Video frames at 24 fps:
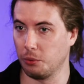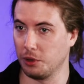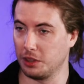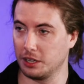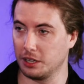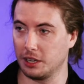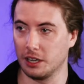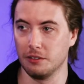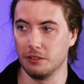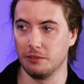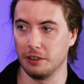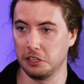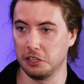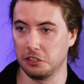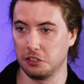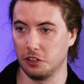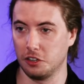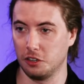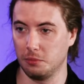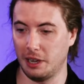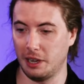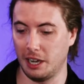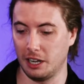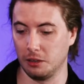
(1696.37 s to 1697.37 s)
With a
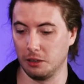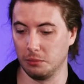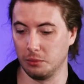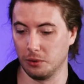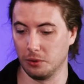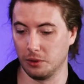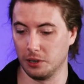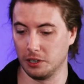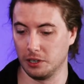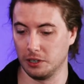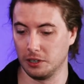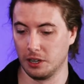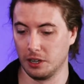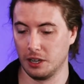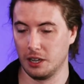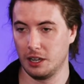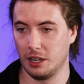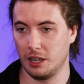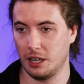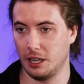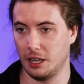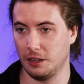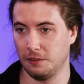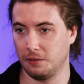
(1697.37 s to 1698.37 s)
conventional pedal board,
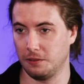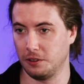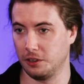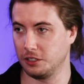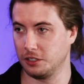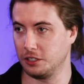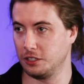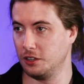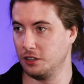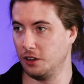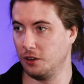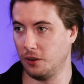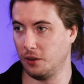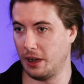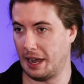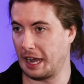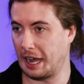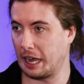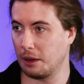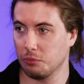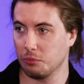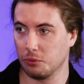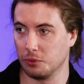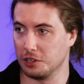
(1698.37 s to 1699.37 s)
if there's no
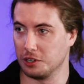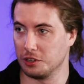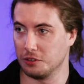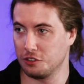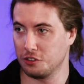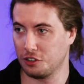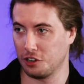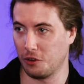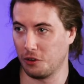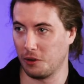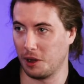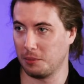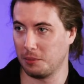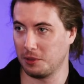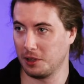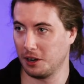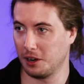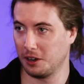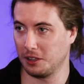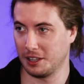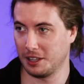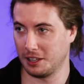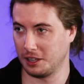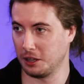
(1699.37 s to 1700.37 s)
amp when you show up
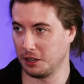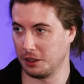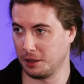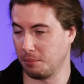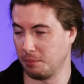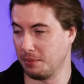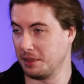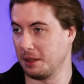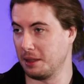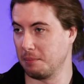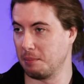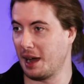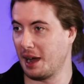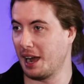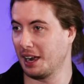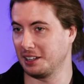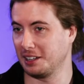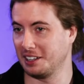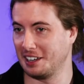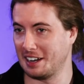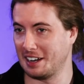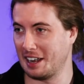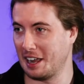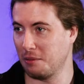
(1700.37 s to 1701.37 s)
there, that the
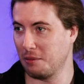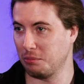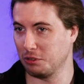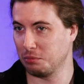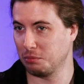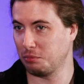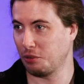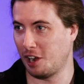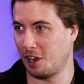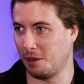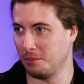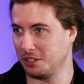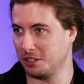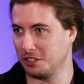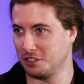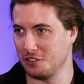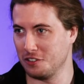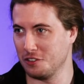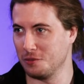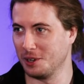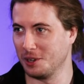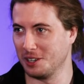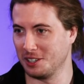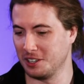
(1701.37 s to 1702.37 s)
backline amp was promised to
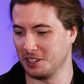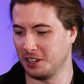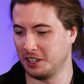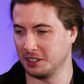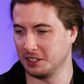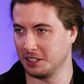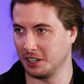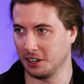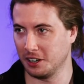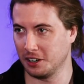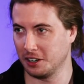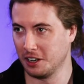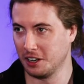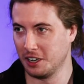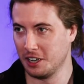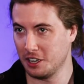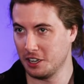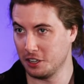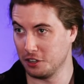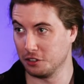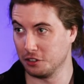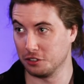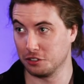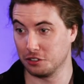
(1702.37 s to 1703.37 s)
you, but it's not there, you're